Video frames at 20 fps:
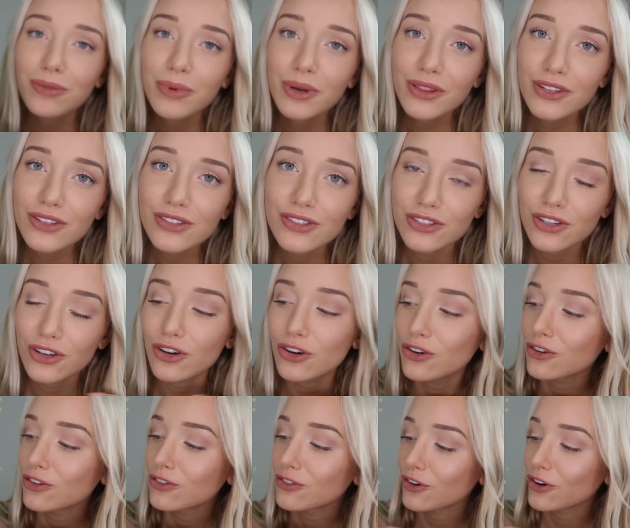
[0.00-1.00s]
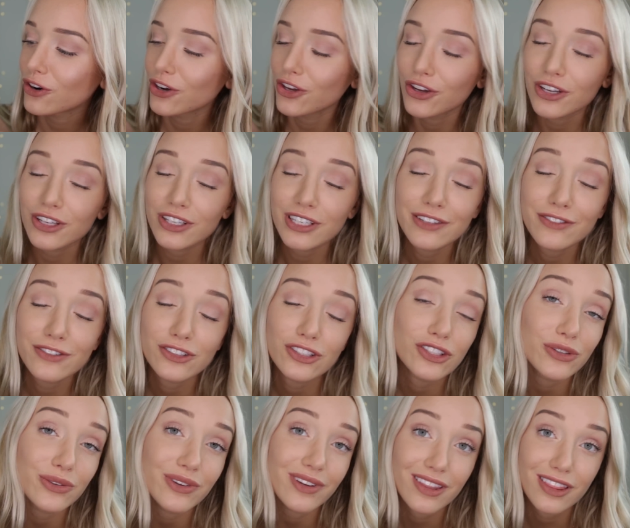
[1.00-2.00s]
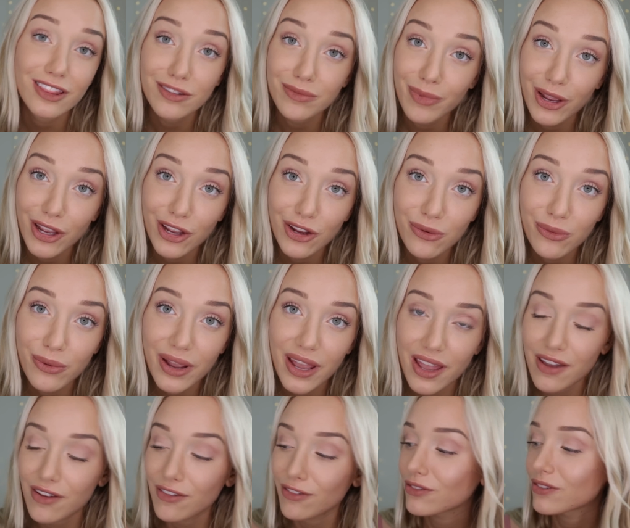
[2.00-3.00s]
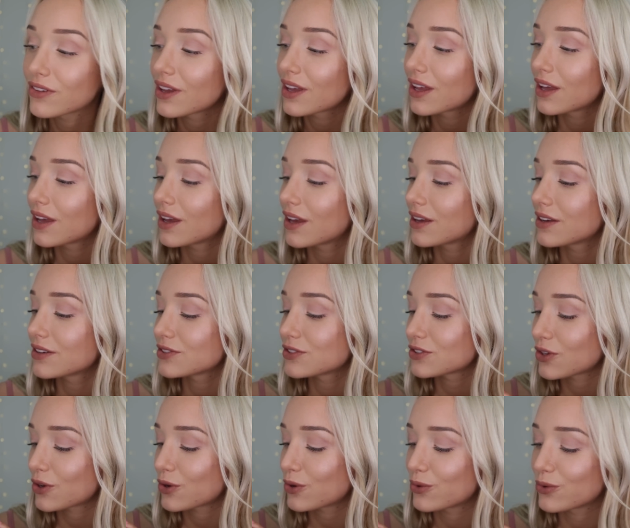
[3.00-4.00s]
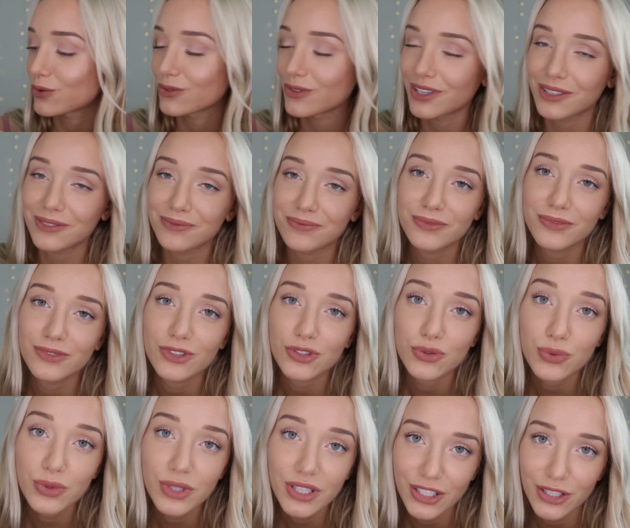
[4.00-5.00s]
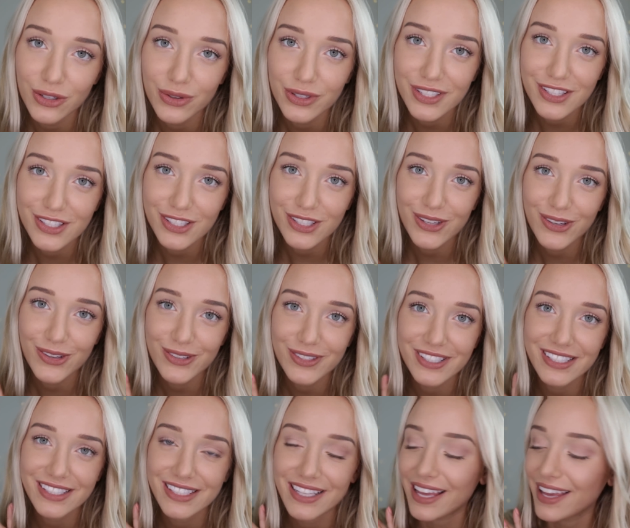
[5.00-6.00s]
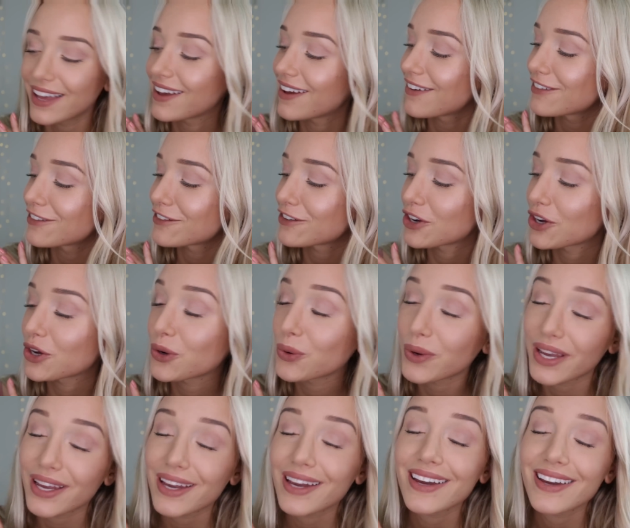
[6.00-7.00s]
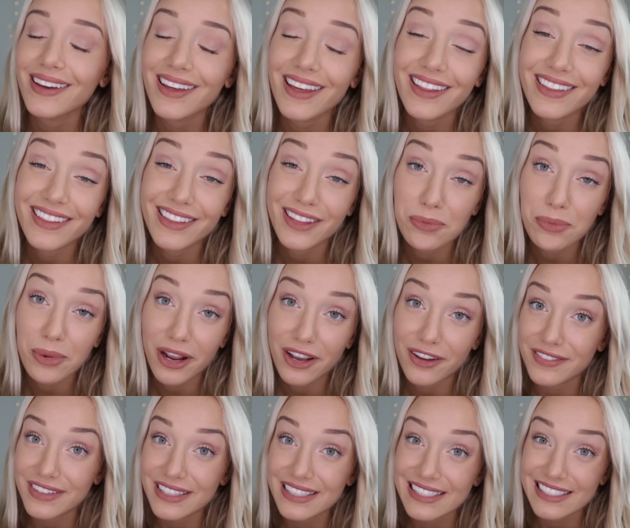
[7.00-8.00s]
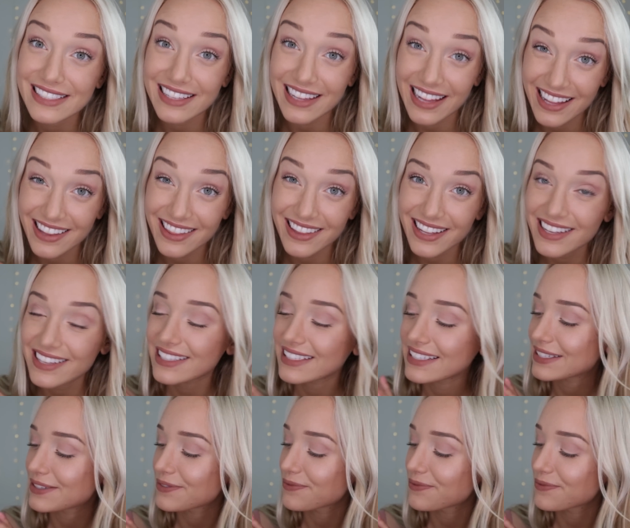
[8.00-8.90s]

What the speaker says: them on the stove, or you can even do it in the microwave. So, there's really no excuse for a quick, healthy breakfast like this.